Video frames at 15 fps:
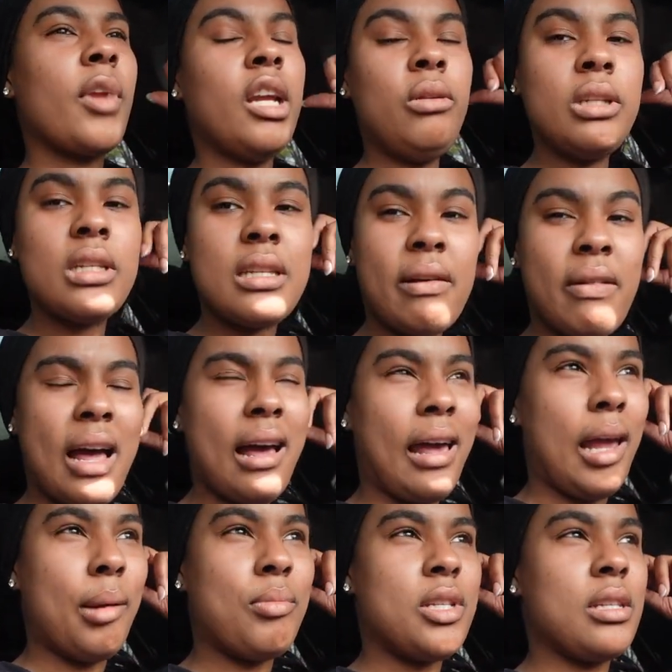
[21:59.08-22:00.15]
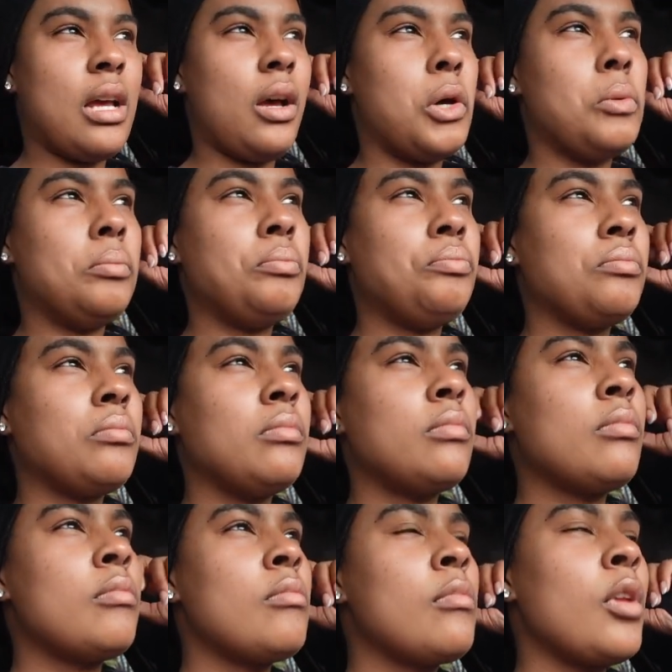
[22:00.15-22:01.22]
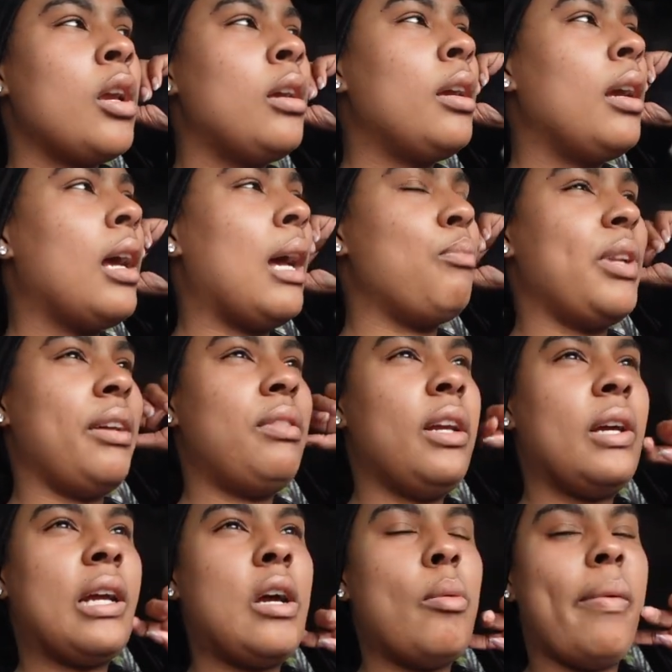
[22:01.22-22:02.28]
it was just a vibe. So I'm definitely gonna go